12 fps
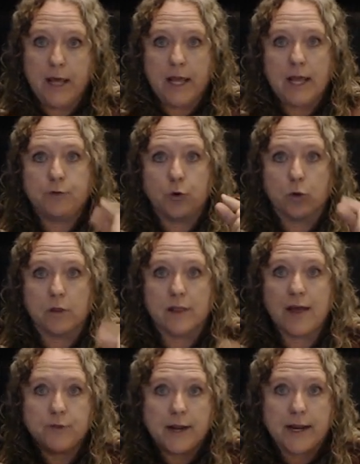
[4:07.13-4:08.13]
If you're
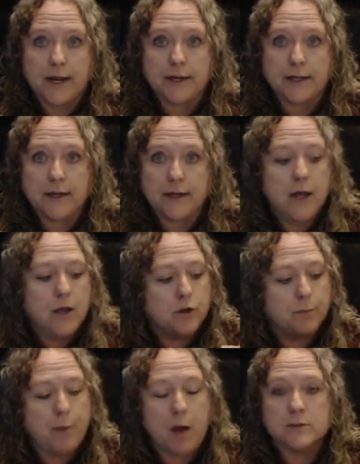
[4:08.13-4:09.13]
left-handed,
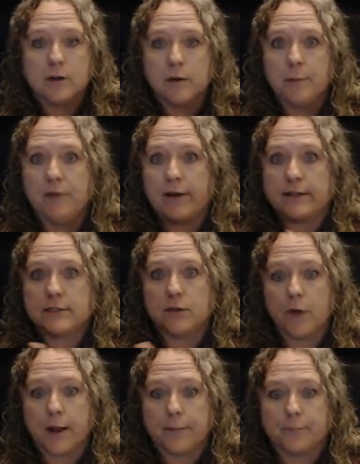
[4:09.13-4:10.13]
your palm's going to be facing
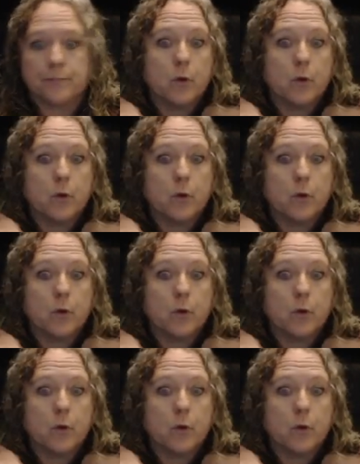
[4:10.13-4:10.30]
right.